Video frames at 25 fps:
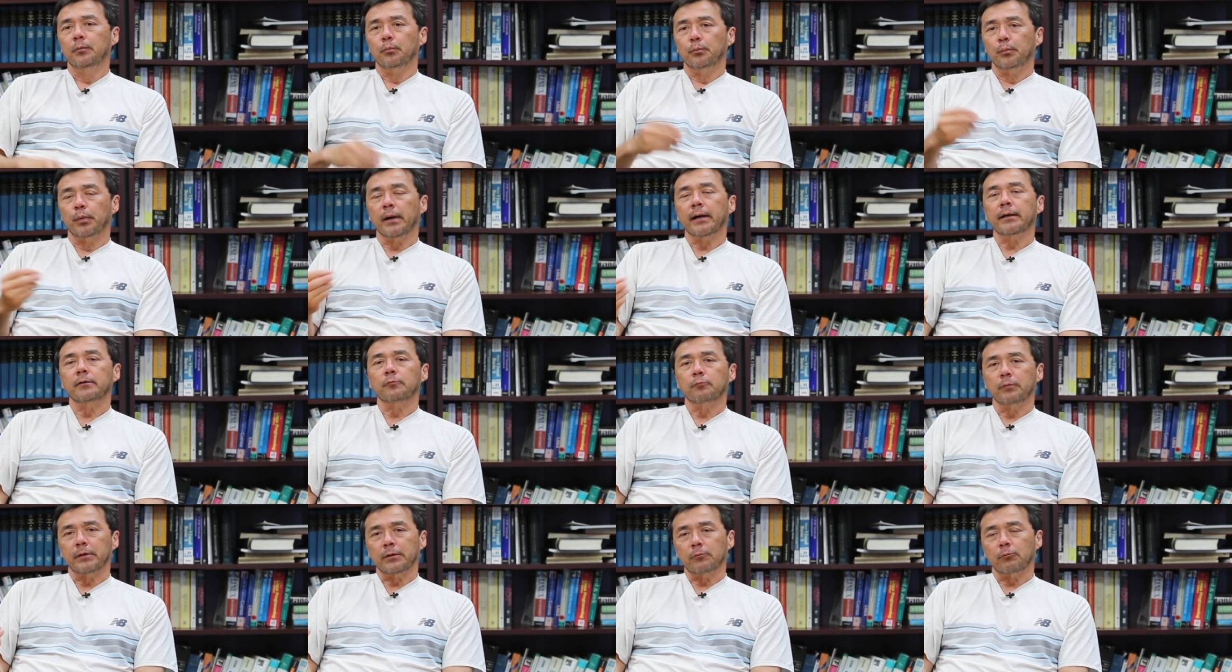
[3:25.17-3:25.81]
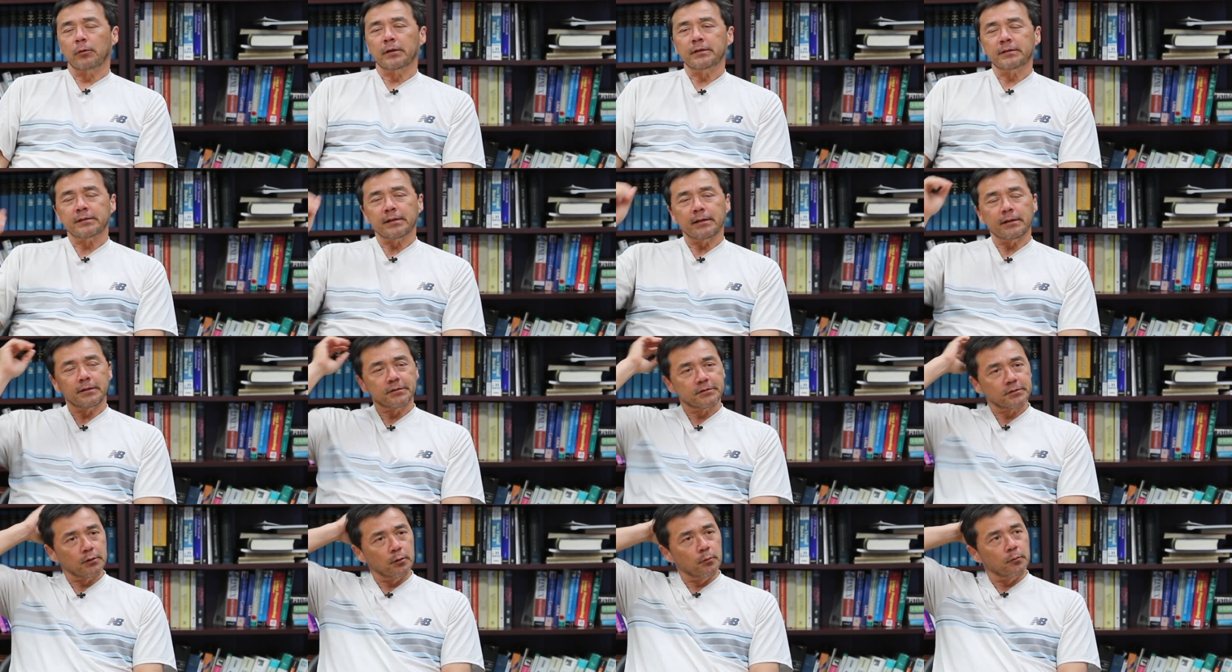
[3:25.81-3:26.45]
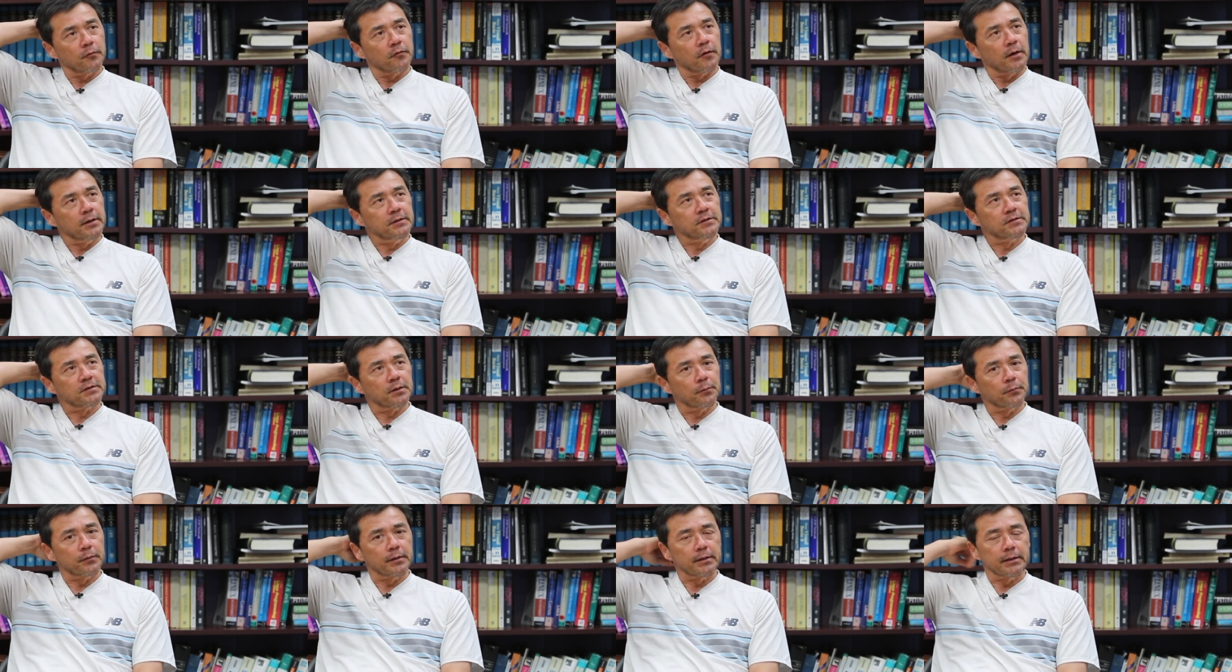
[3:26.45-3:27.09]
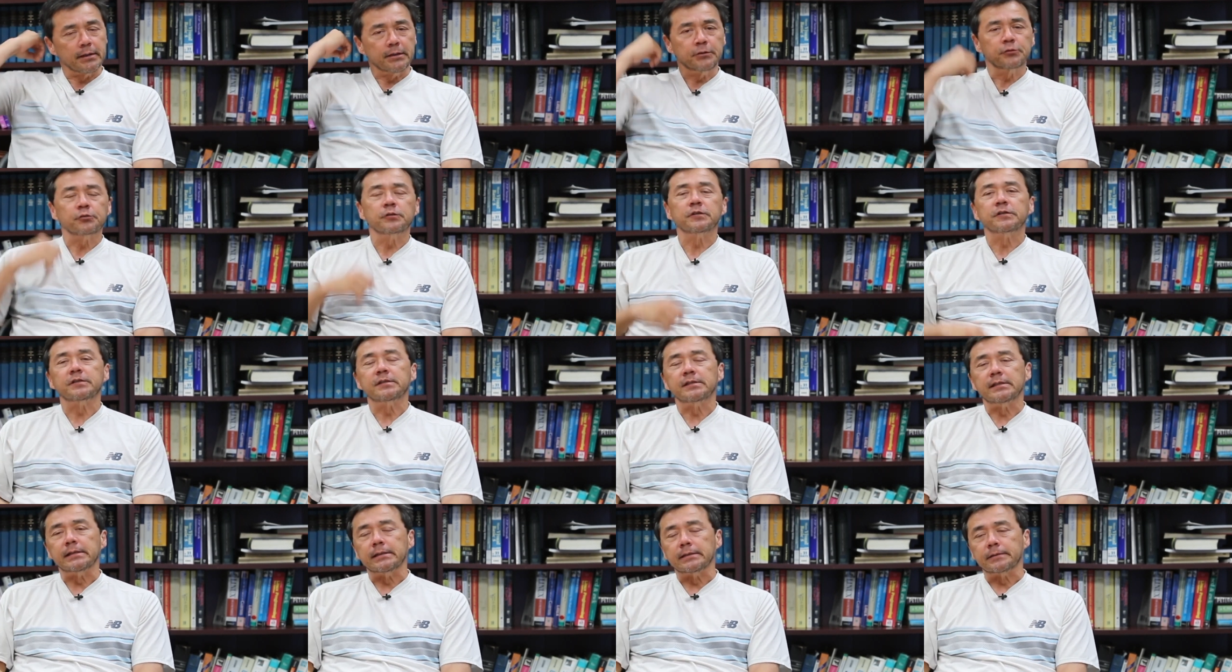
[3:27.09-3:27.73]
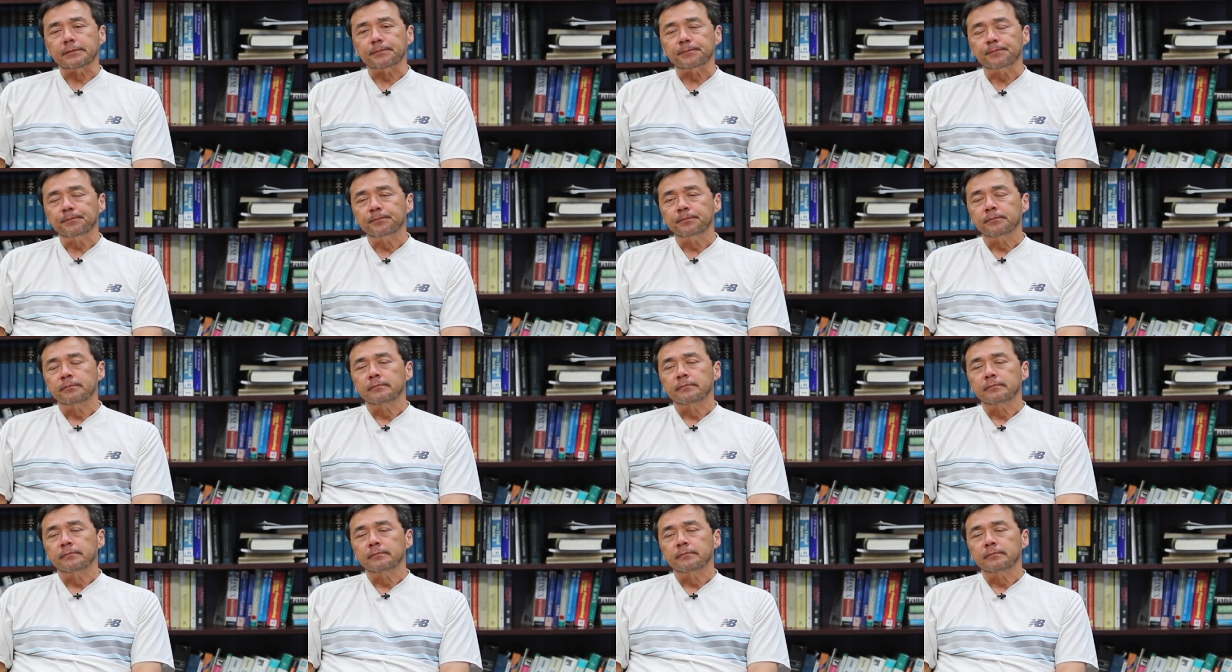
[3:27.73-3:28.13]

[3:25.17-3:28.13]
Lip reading: But when one telescope finds something interesting,